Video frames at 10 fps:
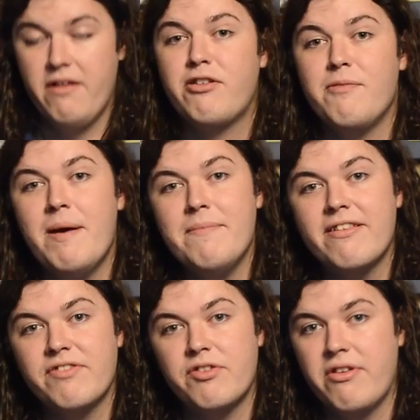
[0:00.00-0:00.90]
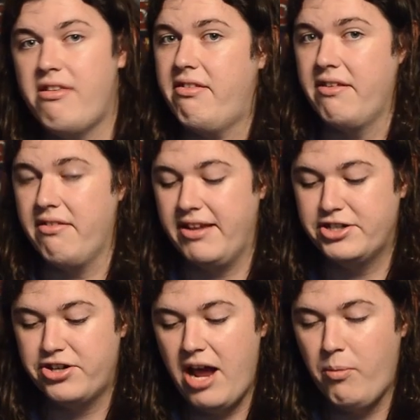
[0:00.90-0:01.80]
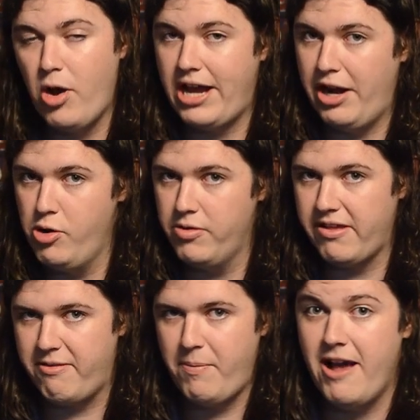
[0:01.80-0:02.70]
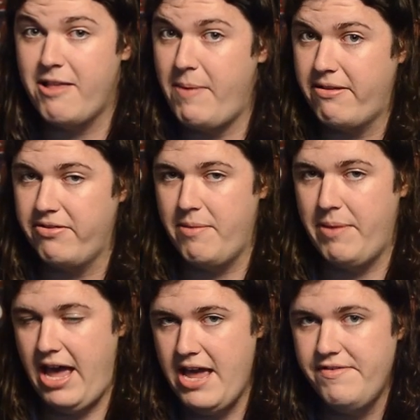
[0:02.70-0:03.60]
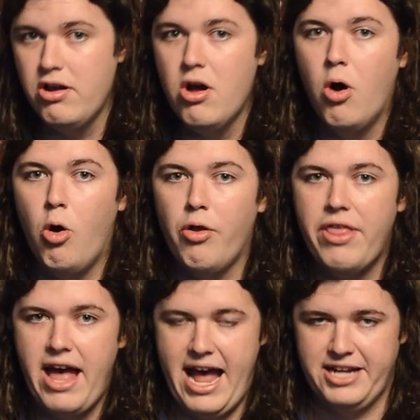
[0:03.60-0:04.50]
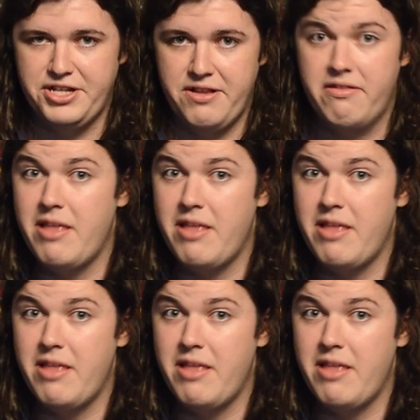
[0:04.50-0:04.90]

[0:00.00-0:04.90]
So members of the Resistance can try and work out who are the spies based on their behavior or their actions.